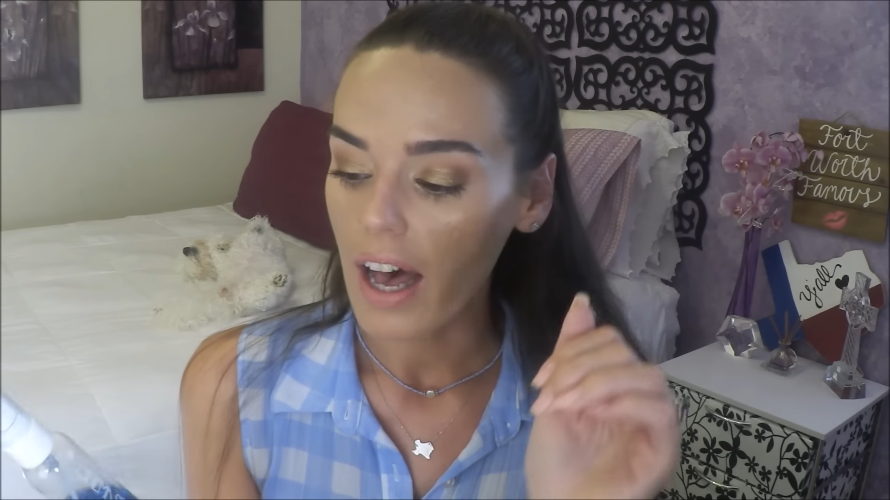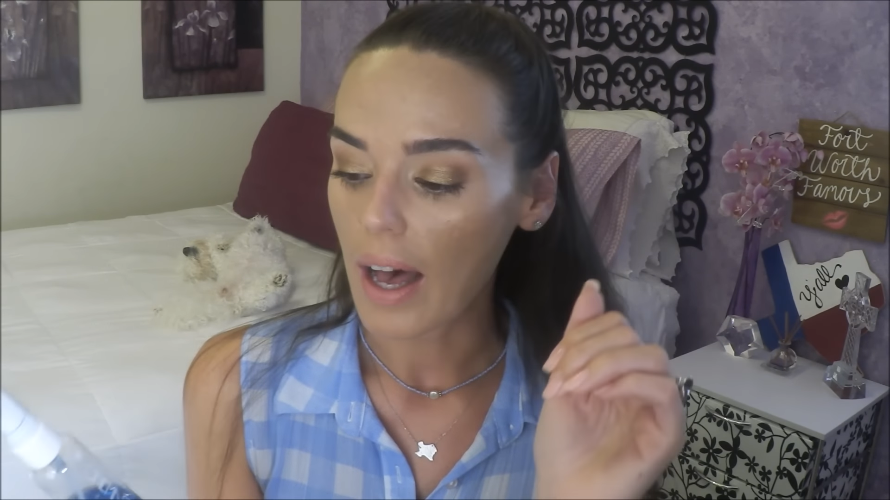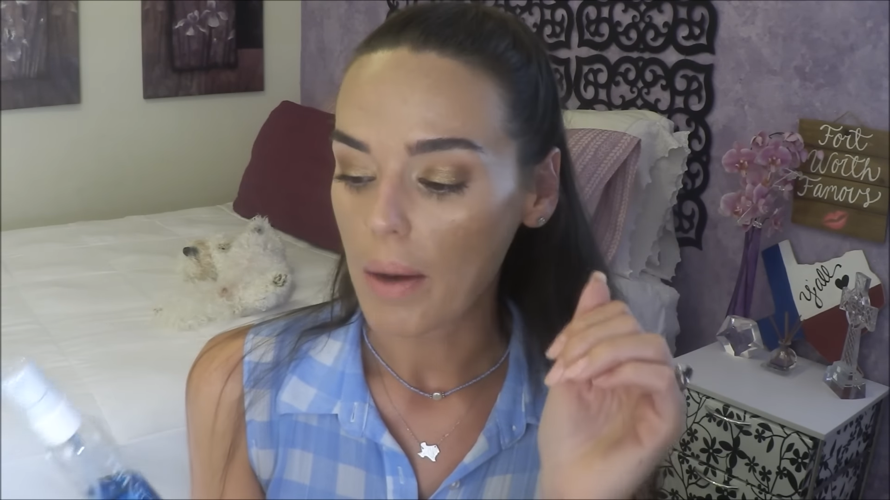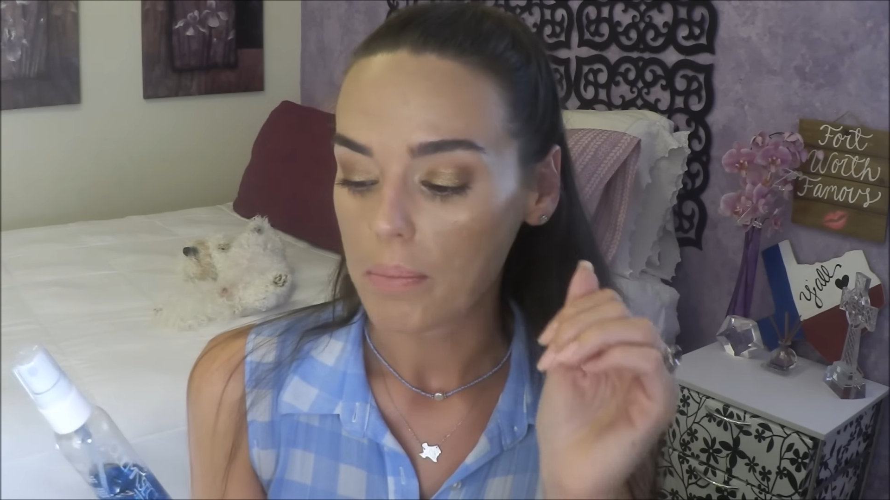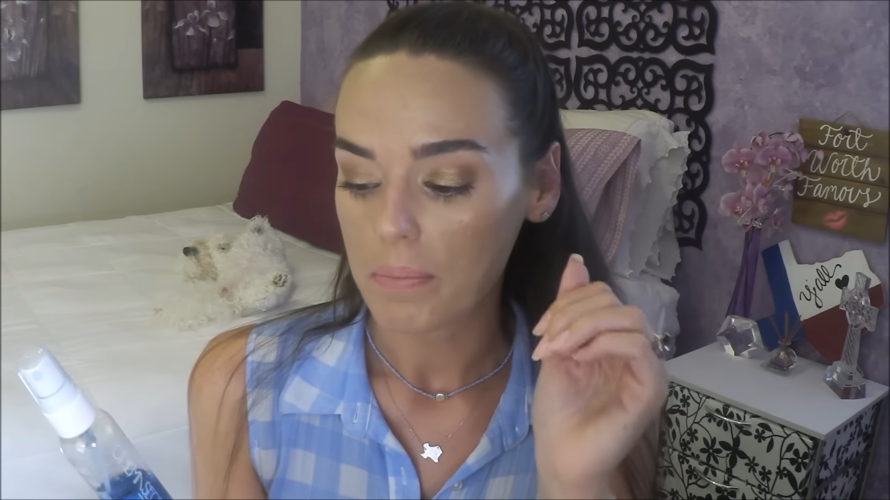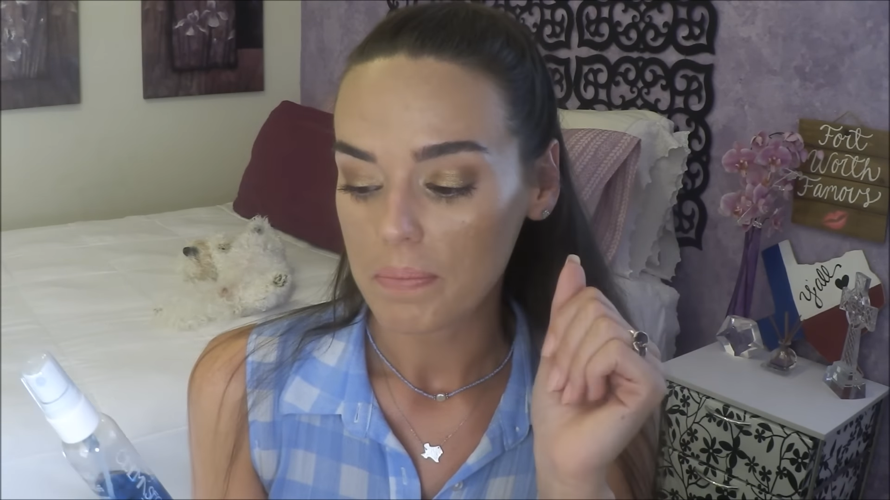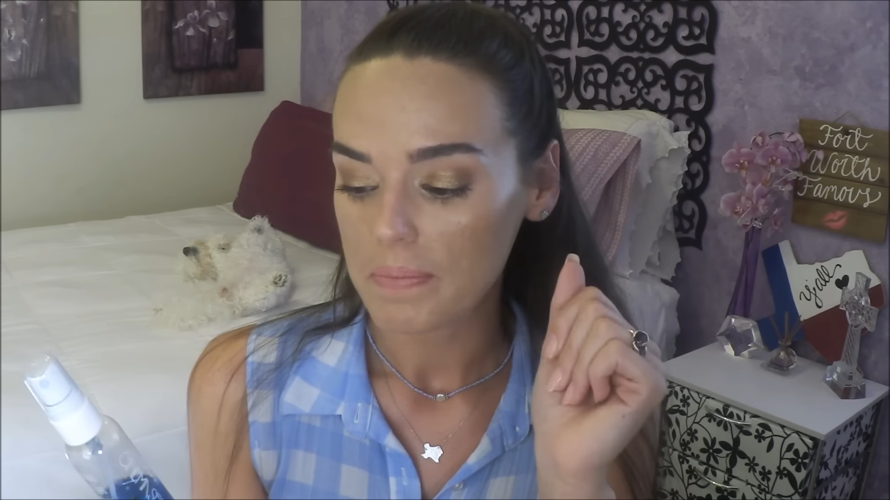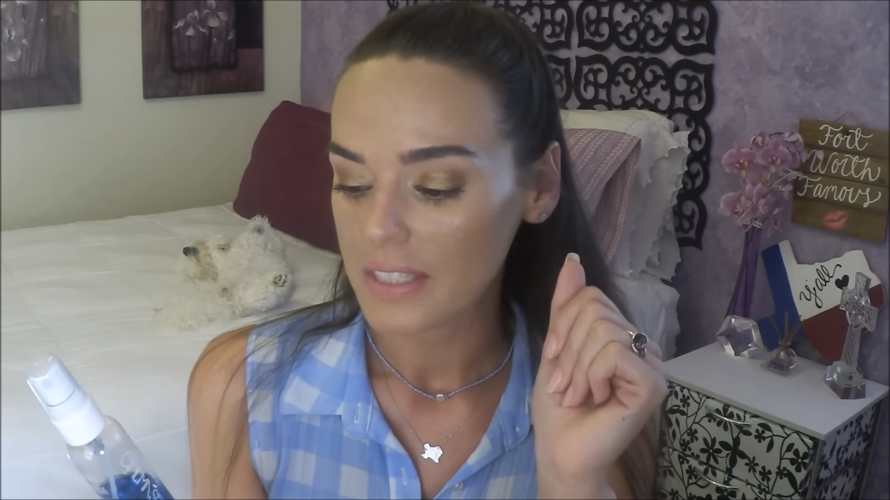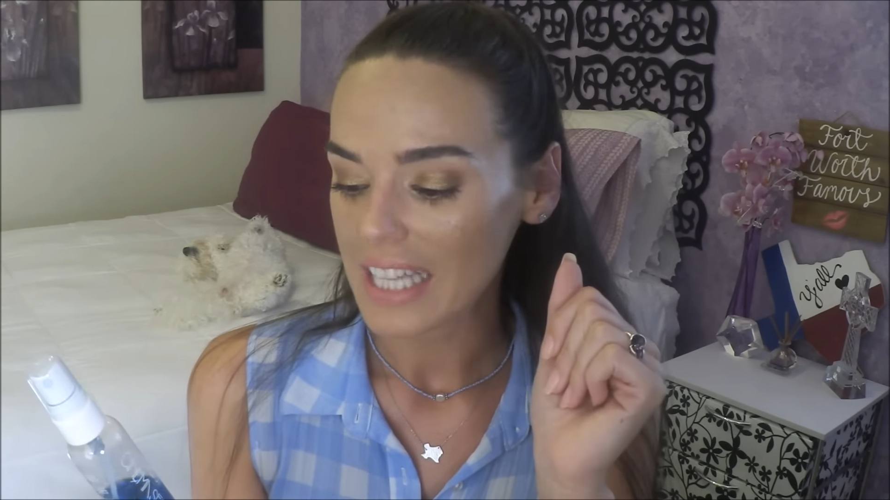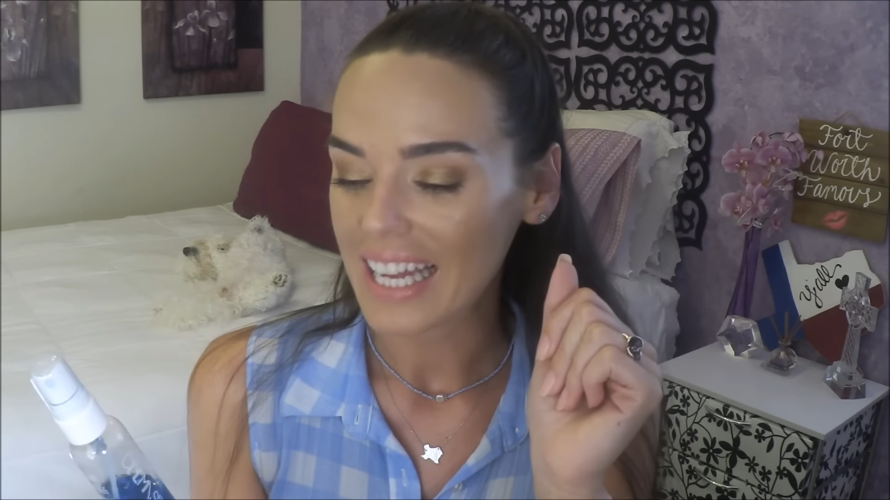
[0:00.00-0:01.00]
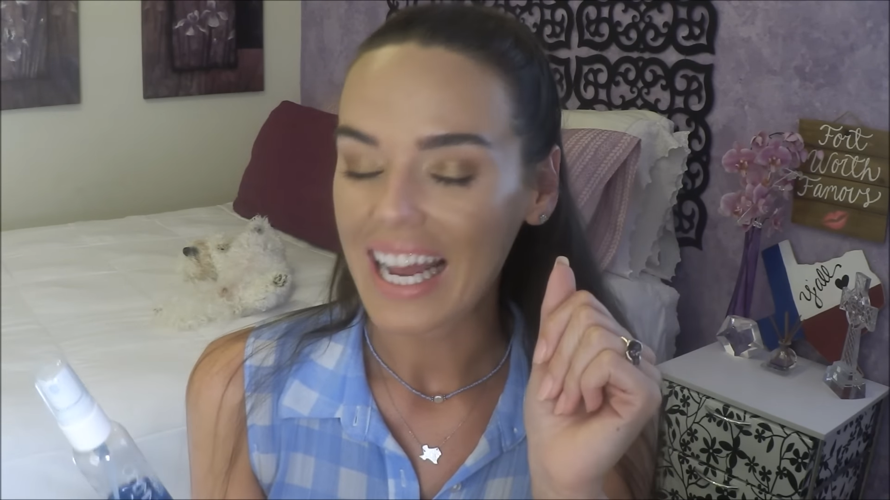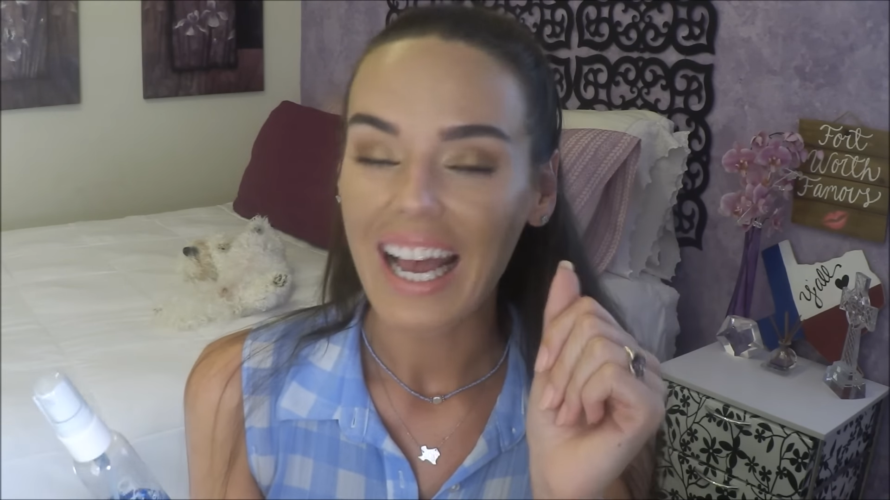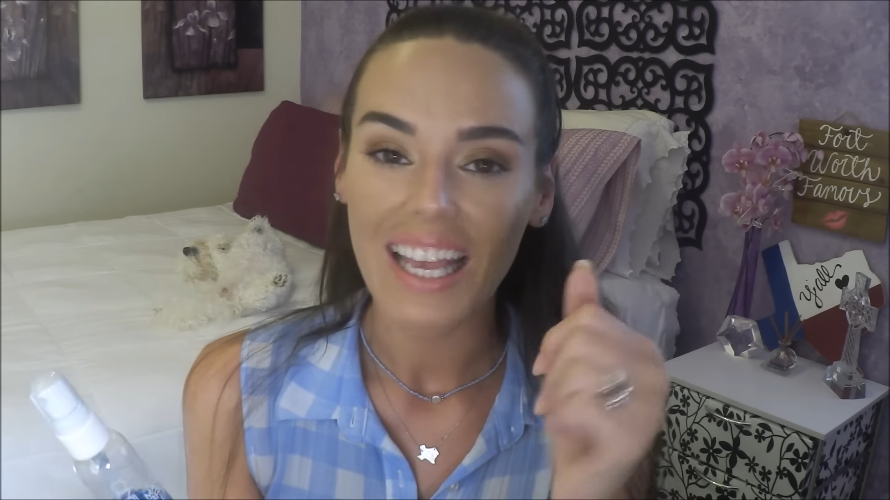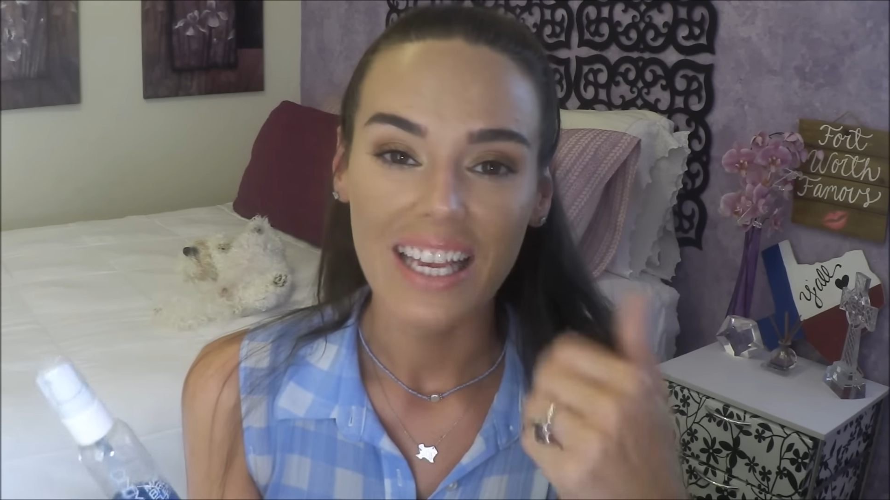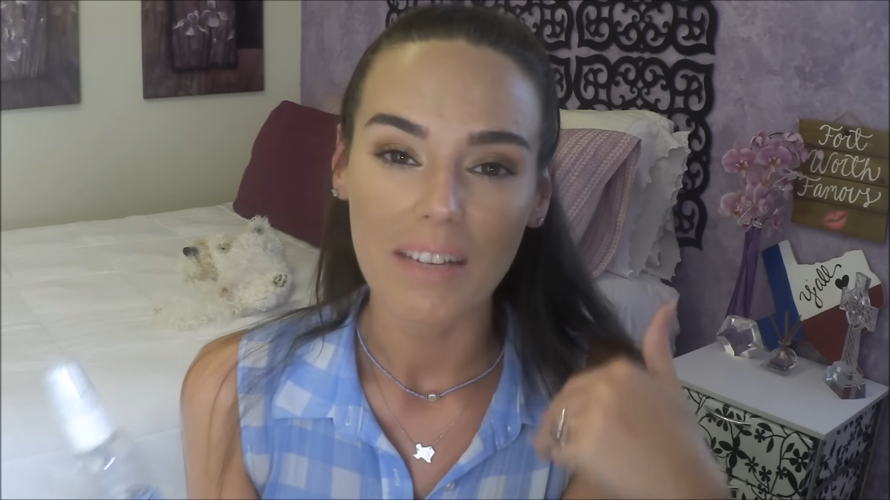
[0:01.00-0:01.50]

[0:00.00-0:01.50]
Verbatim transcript: Um, and I,